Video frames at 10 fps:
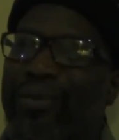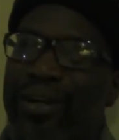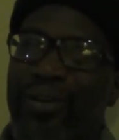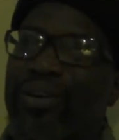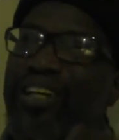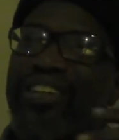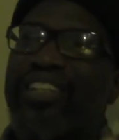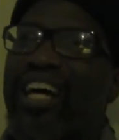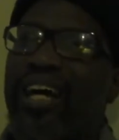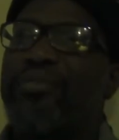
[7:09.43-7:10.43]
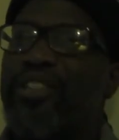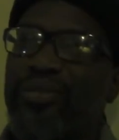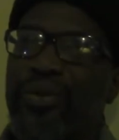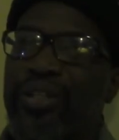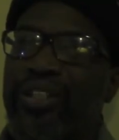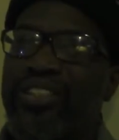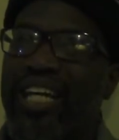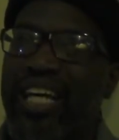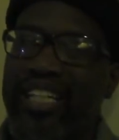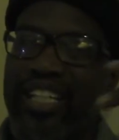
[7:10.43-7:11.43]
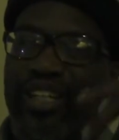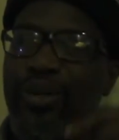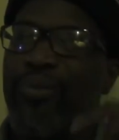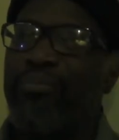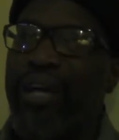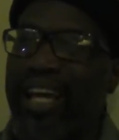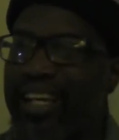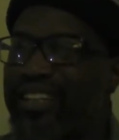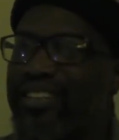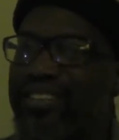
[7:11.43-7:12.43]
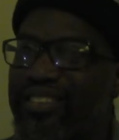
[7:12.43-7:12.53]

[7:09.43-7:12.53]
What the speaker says: my only other option was I can go back